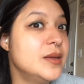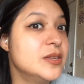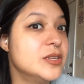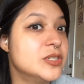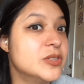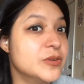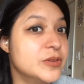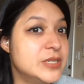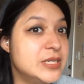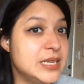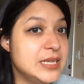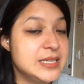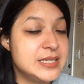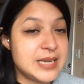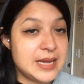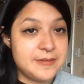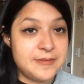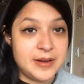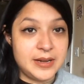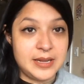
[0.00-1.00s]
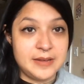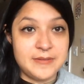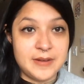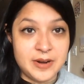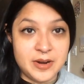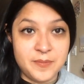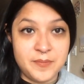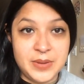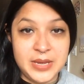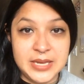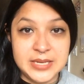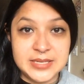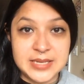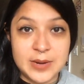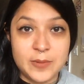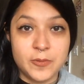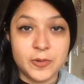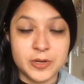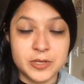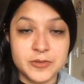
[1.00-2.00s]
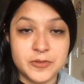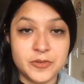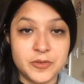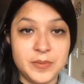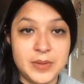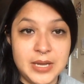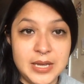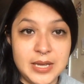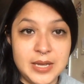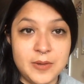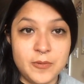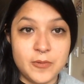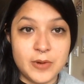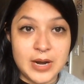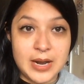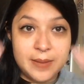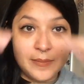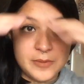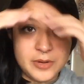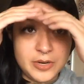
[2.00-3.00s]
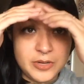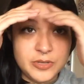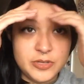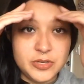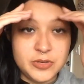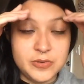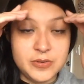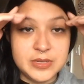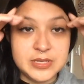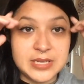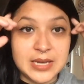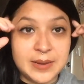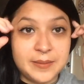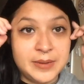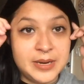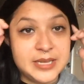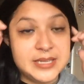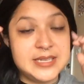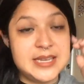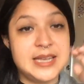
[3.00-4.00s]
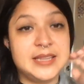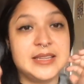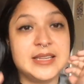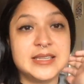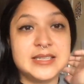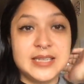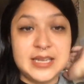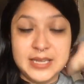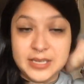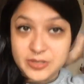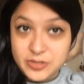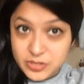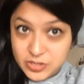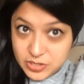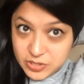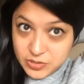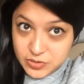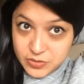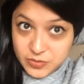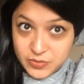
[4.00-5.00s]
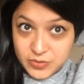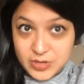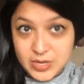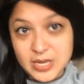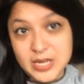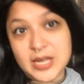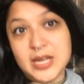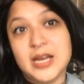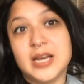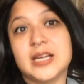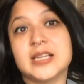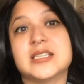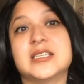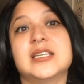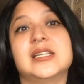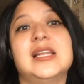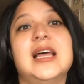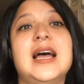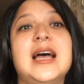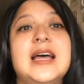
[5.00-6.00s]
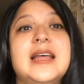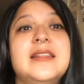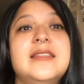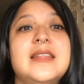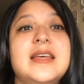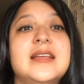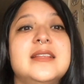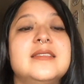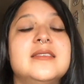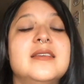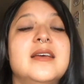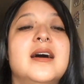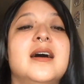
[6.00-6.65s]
So since I finally found a piece that works for me, what I'm going to do is I'm going to take this into a salon that